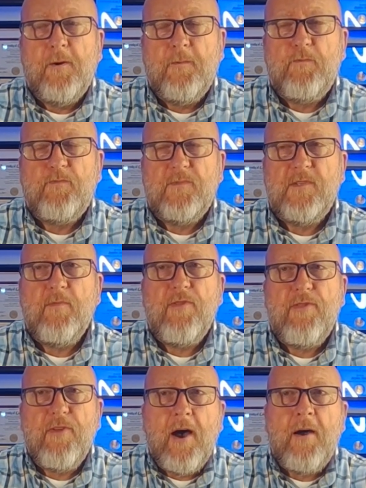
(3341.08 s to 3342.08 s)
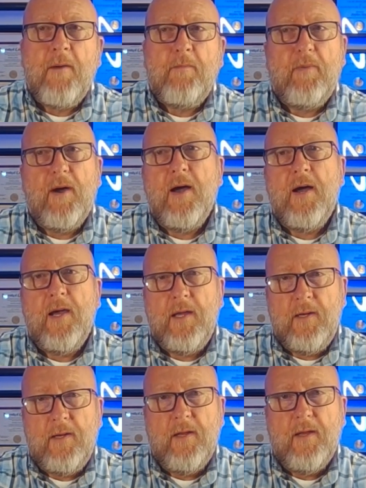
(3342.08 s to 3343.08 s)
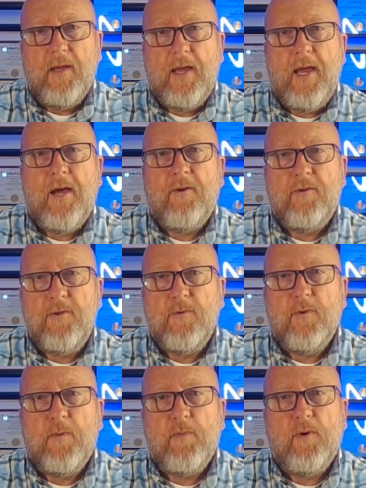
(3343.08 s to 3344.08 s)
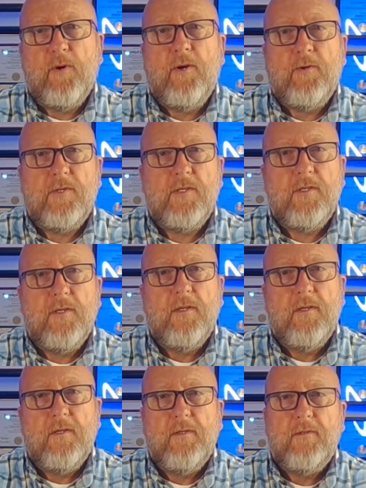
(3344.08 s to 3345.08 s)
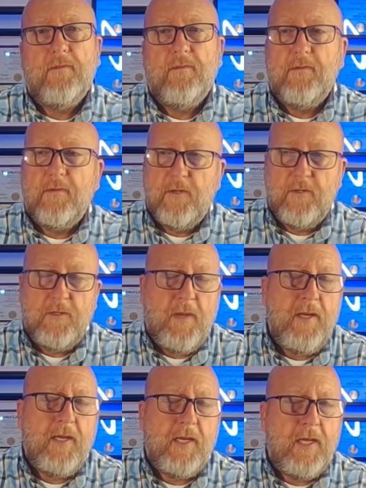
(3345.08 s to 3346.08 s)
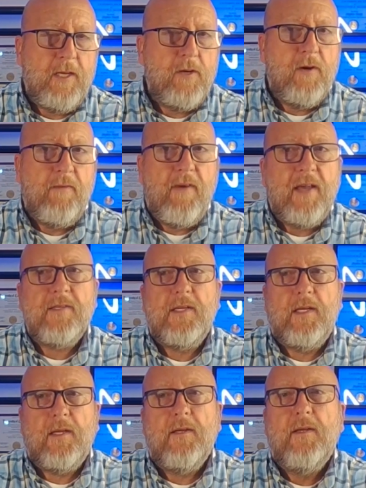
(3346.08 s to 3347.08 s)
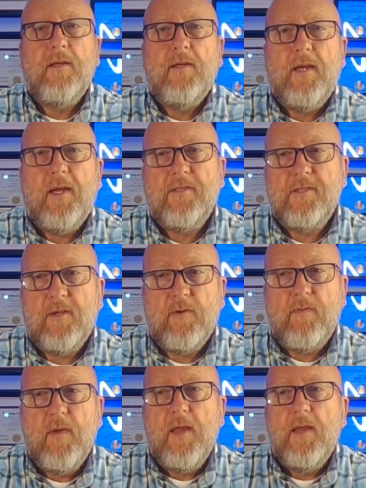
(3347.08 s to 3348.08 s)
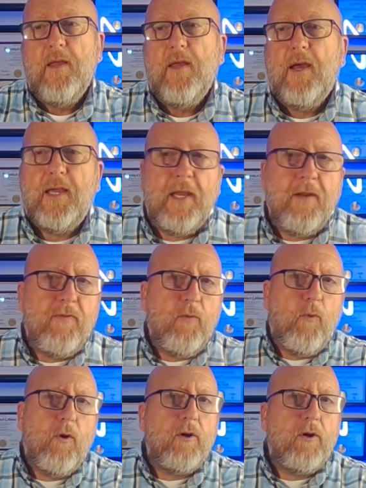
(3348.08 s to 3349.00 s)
some thought behind how you approach your spending and your investing. And so if it works